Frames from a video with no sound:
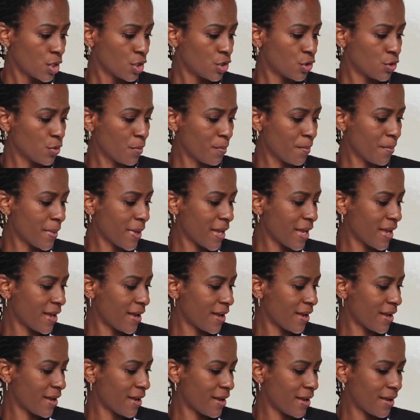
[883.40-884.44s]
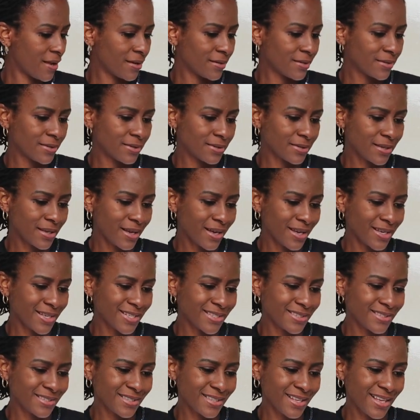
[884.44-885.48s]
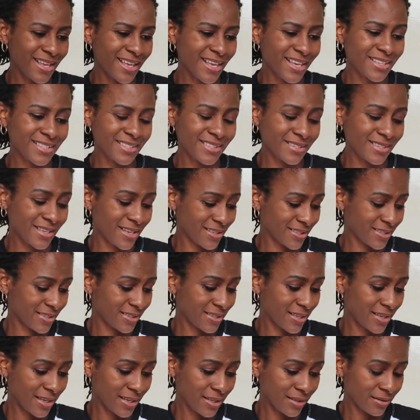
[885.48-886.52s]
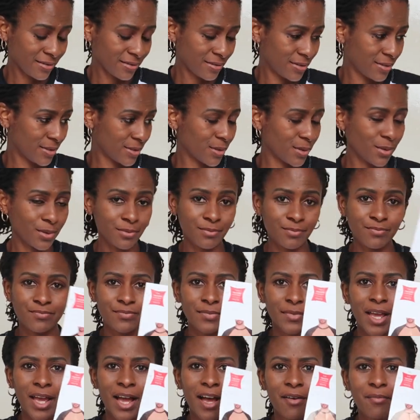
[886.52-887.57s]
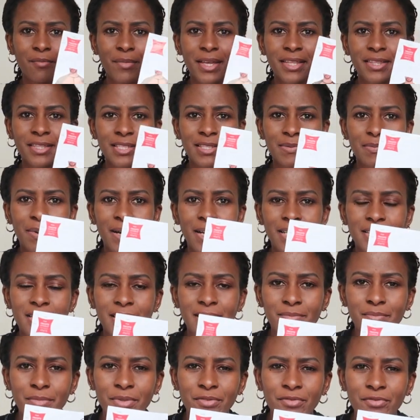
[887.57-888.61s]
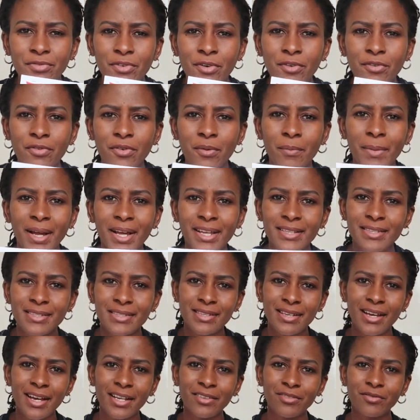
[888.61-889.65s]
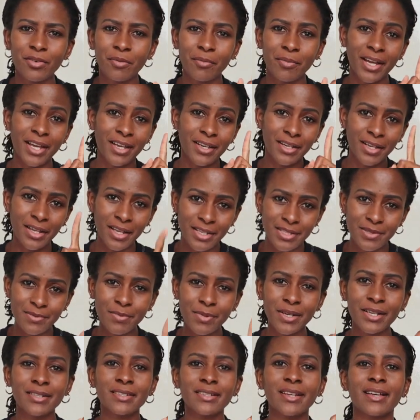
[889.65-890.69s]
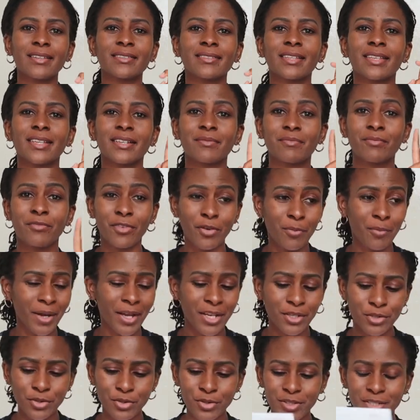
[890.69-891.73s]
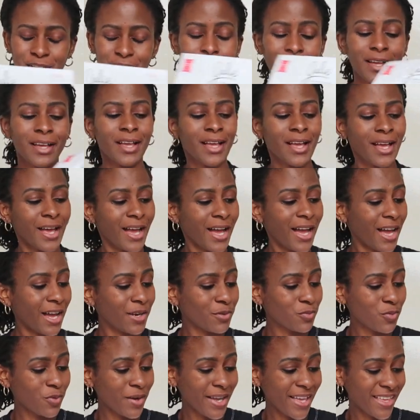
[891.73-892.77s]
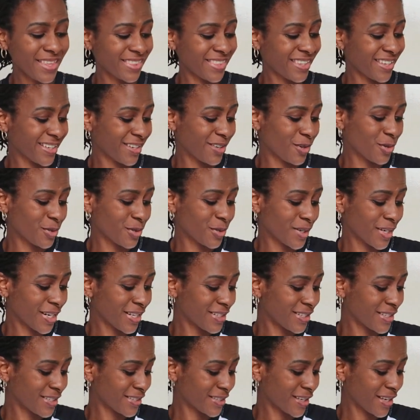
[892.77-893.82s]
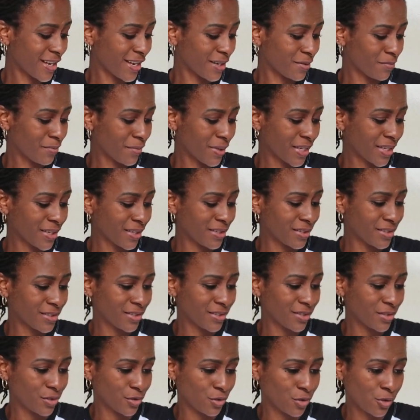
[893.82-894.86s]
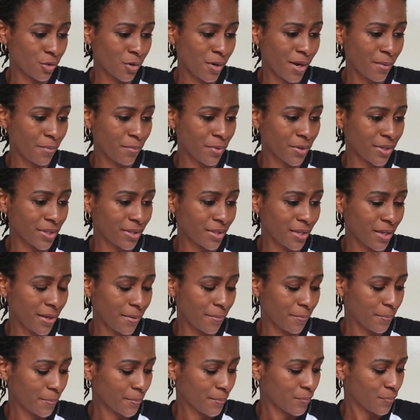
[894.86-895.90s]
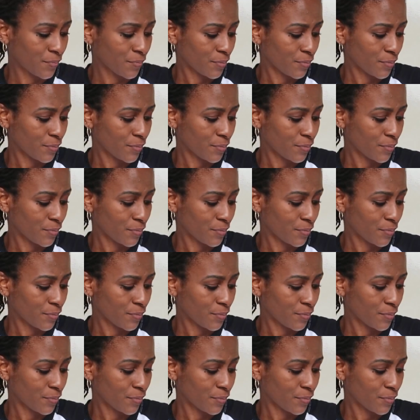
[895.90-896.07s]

to men size XXL. So I made this pattern before for my son, for my husband, and then for my daughter. And why I think also ladies can make it sew up with them,